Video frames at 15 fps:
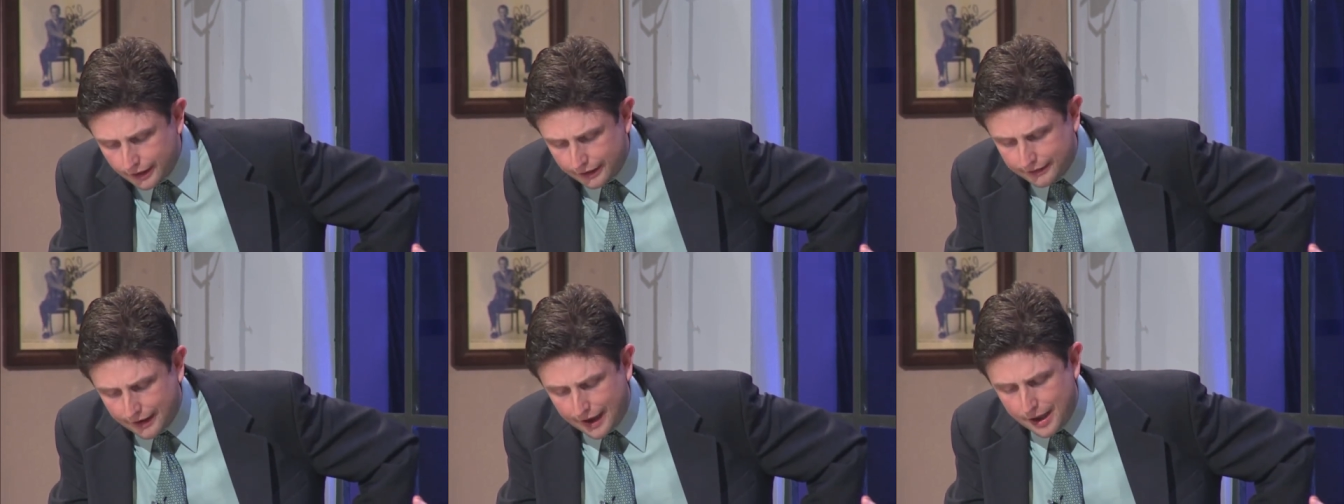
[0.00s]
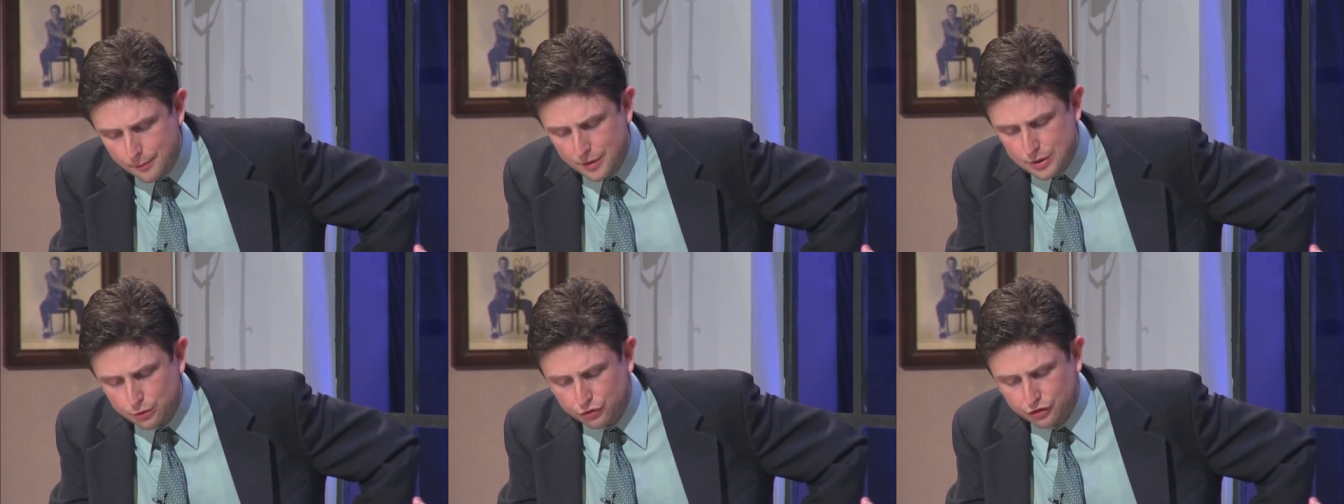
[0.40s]
A
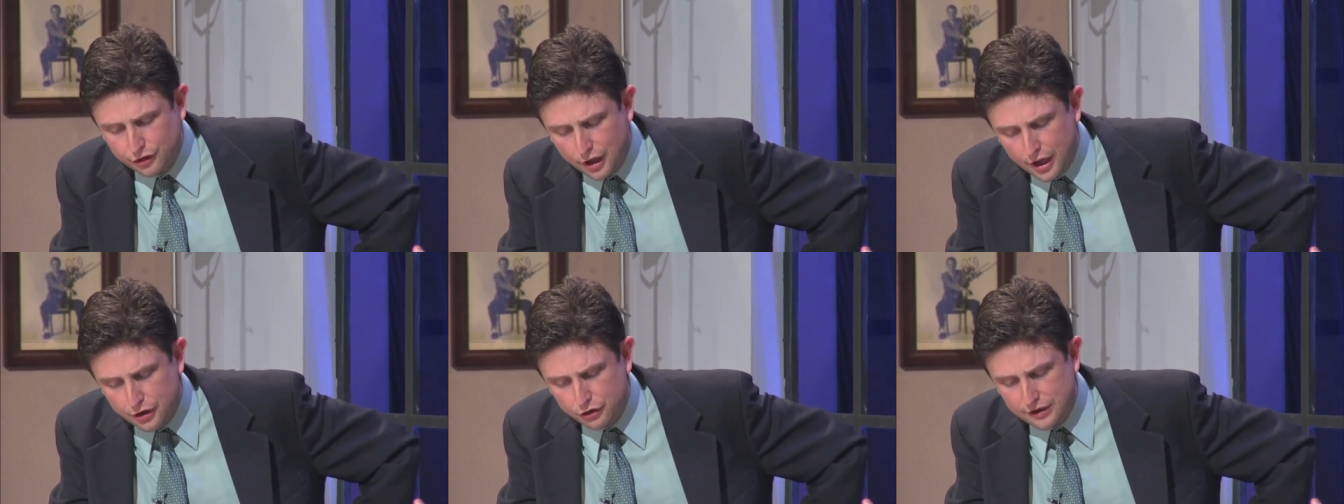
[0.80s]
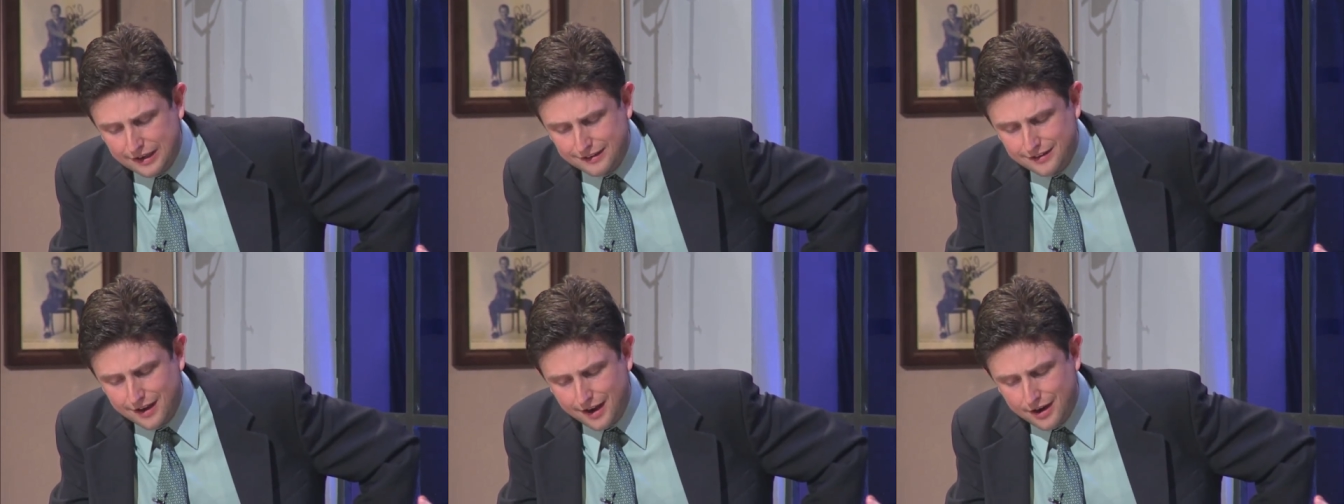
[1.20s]
time when you slaughtered
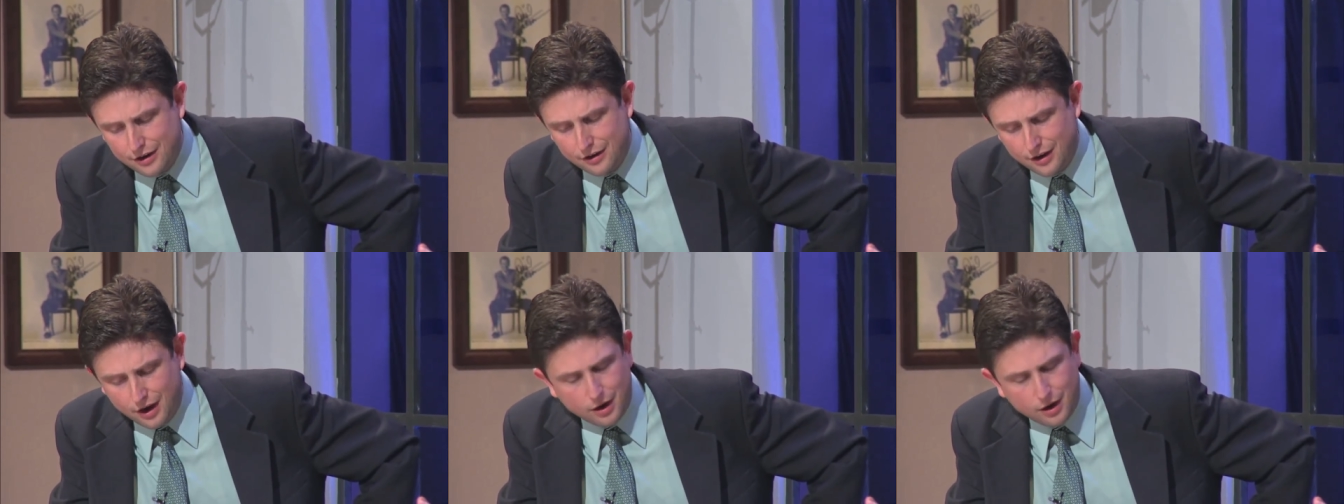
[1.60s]
entire